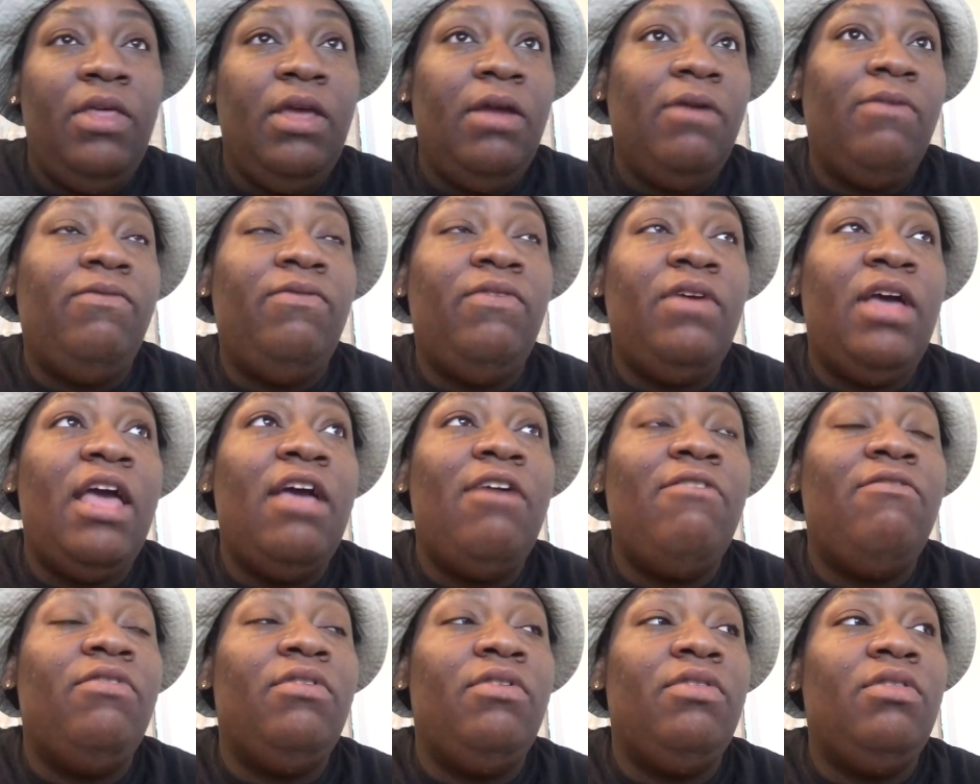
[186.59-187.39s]
They're
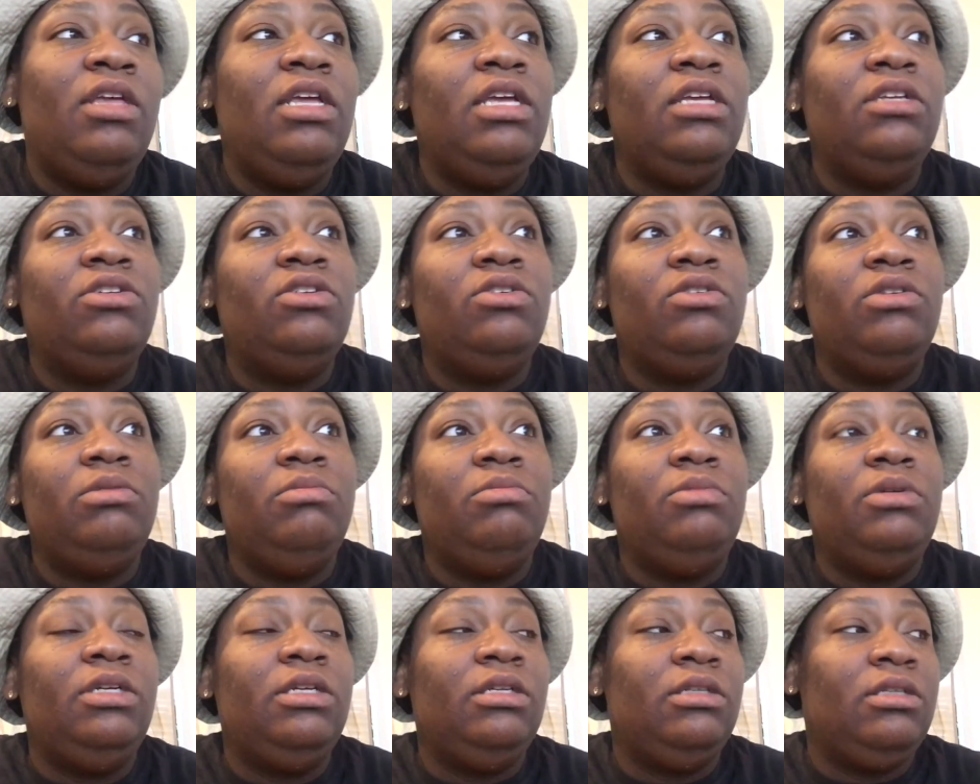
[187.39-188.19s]
forever in the history
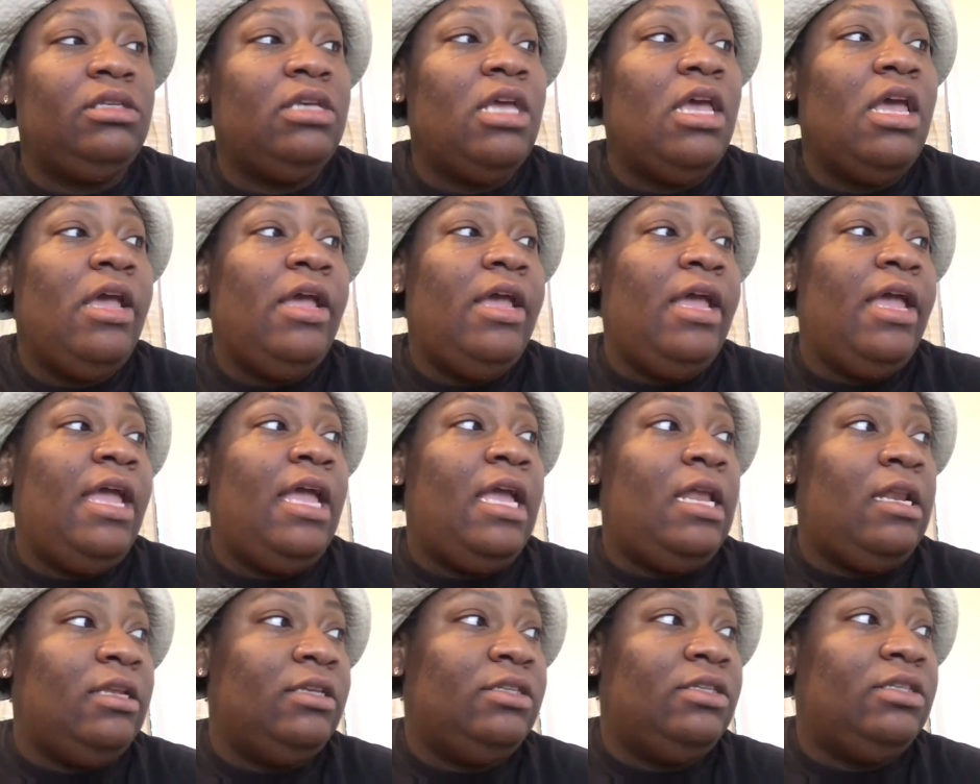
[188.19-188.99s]
books,
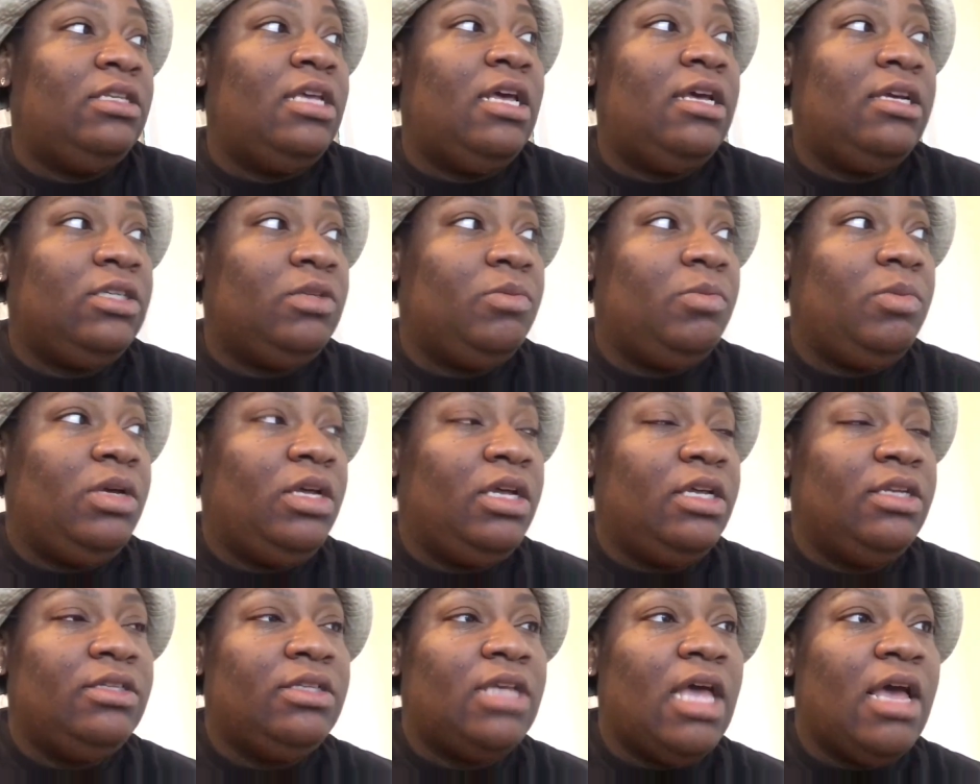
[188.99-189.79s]
and it sucks
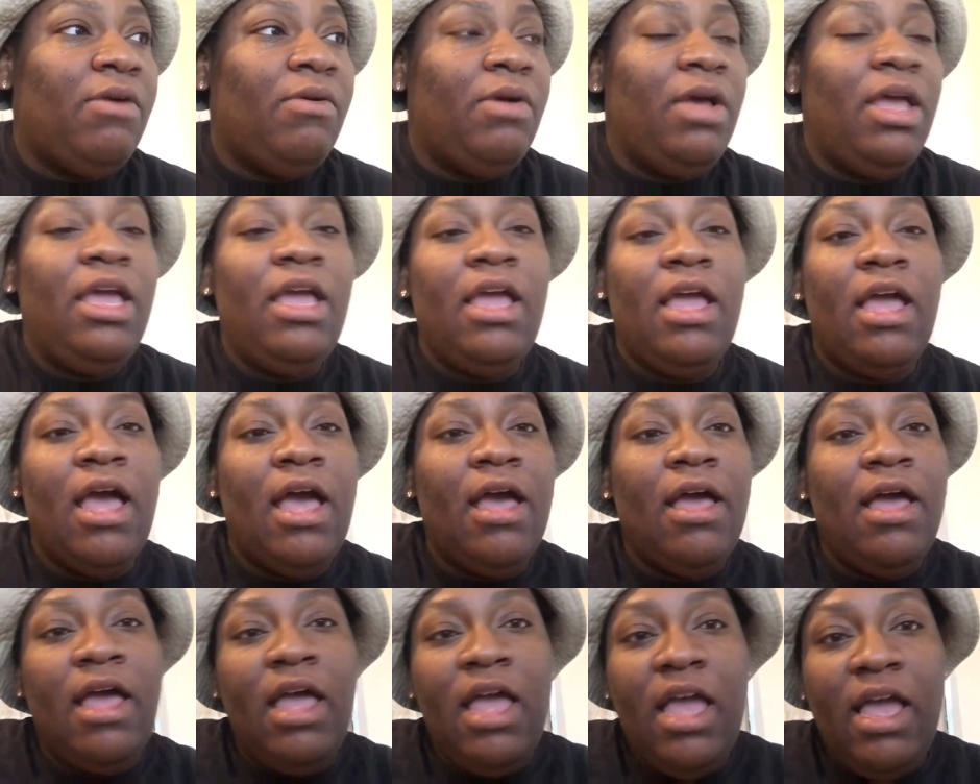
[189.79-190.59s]
because I
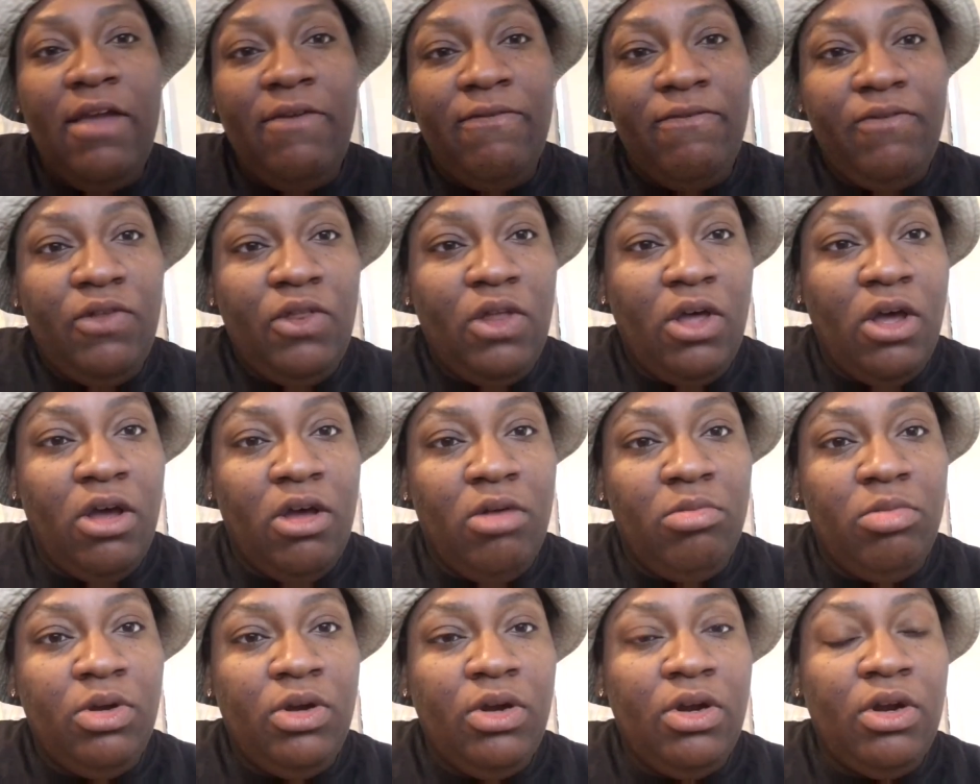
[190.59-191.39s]
hate for the
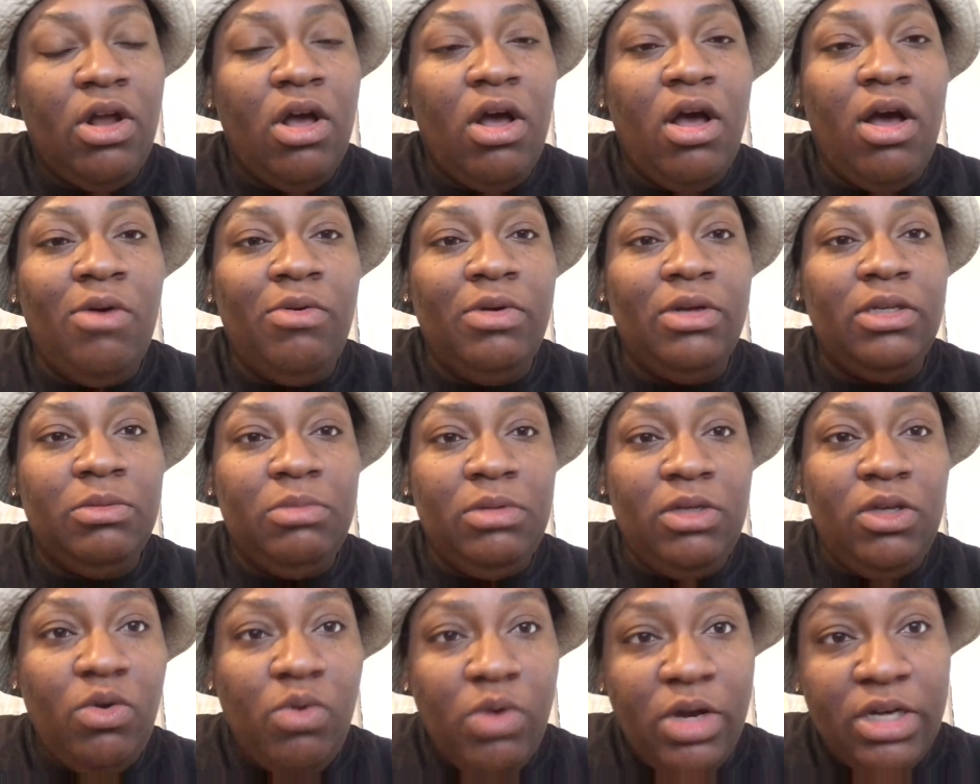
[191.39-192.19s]
homegirl to always
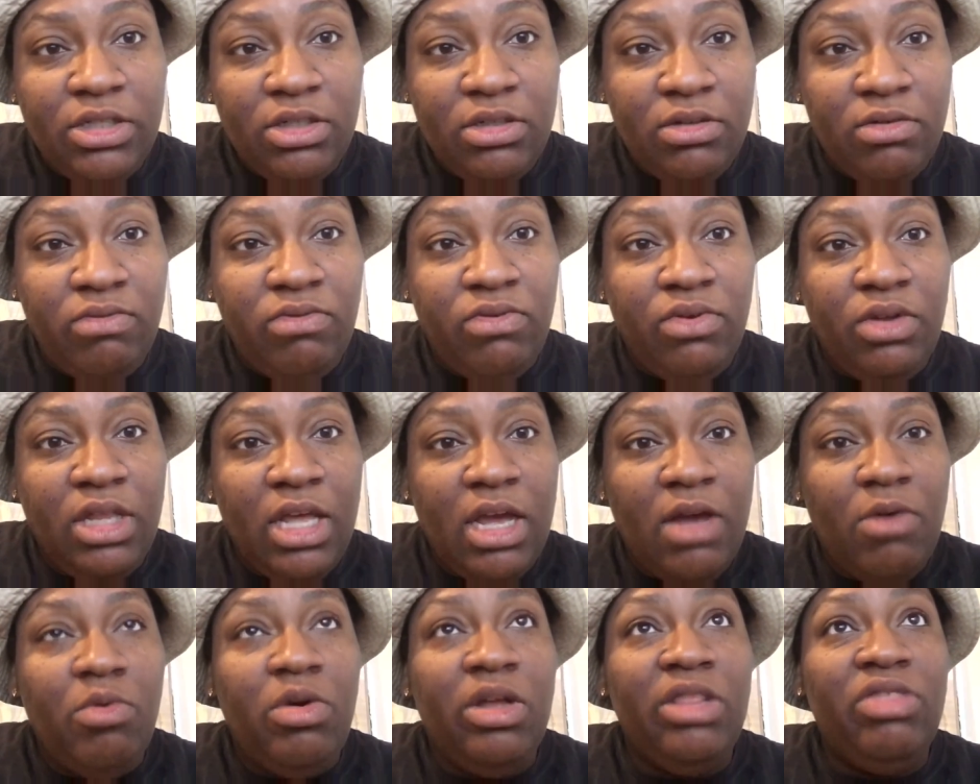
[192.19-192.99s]
be questioned for
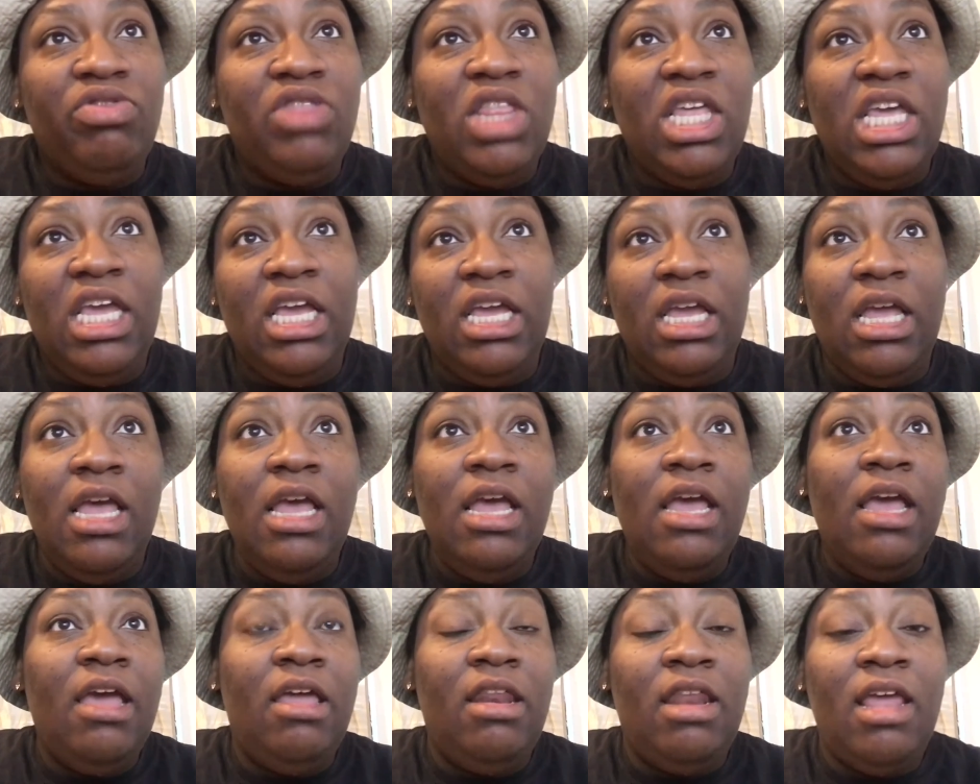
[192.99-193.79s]
that one thing
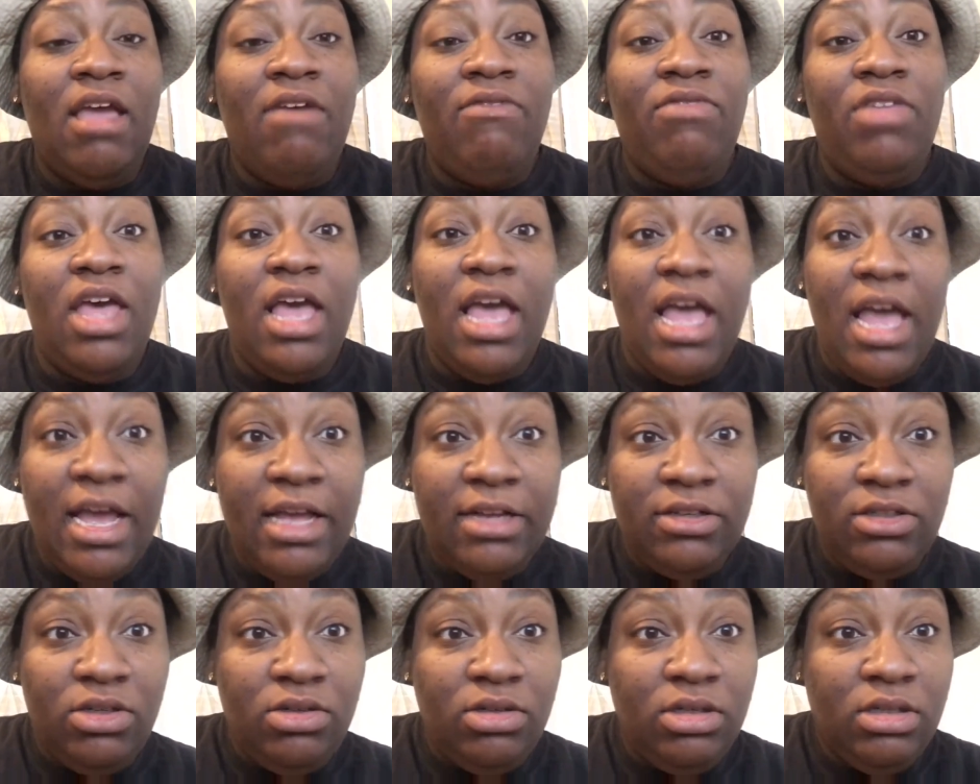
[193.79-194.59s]
and have that
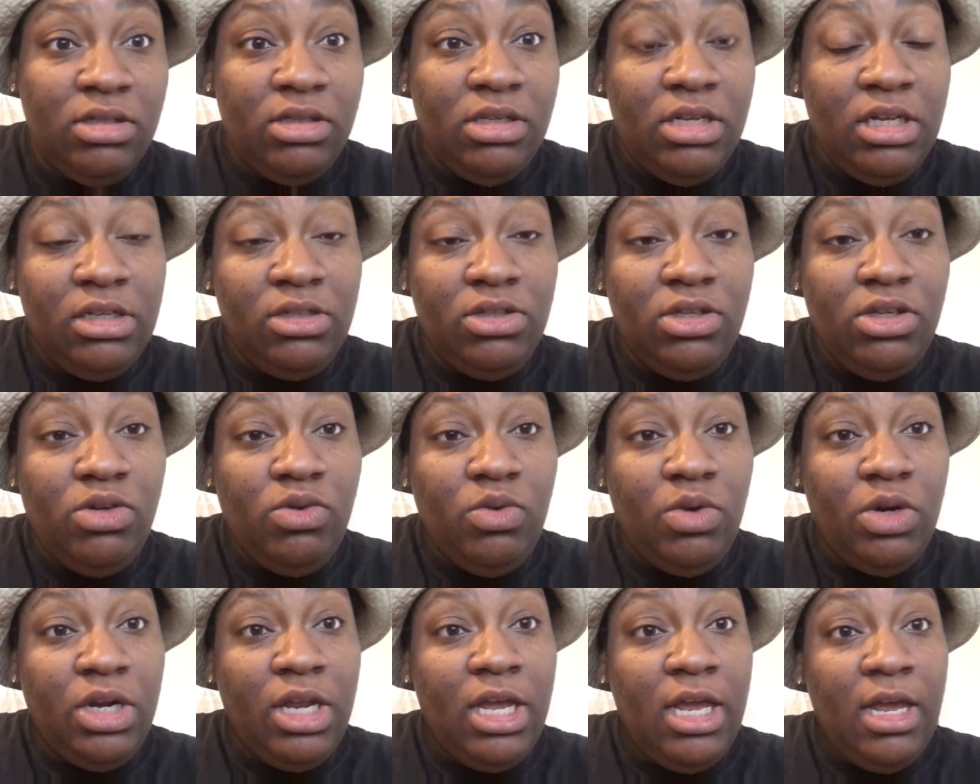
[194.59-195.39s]
asterisk next
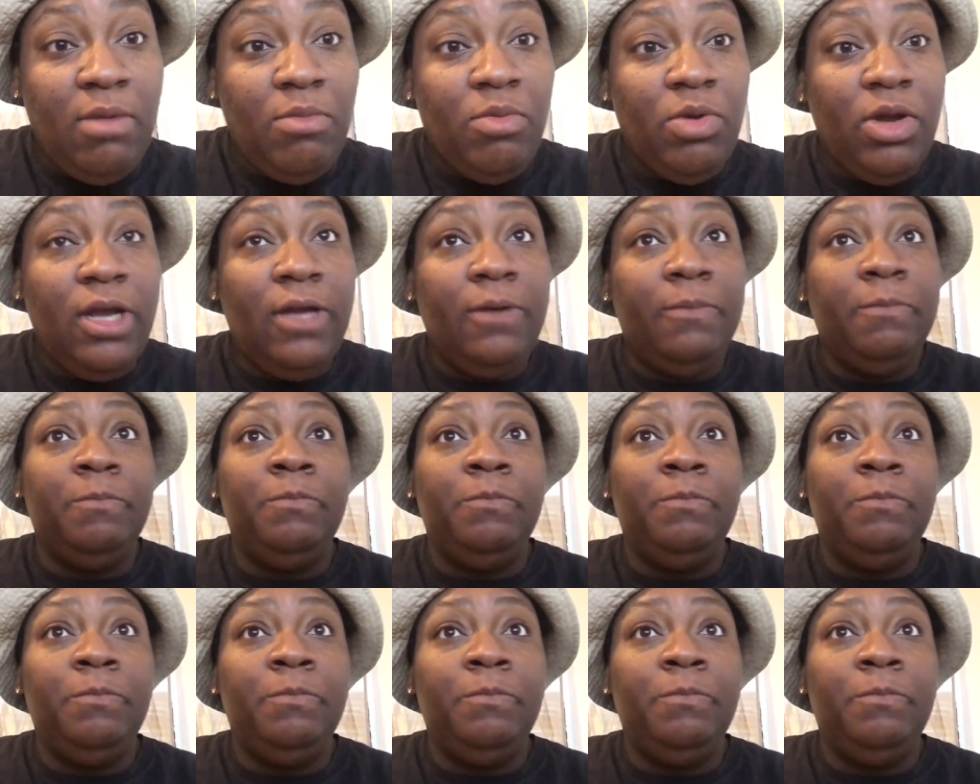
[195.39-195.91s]
to her name, right?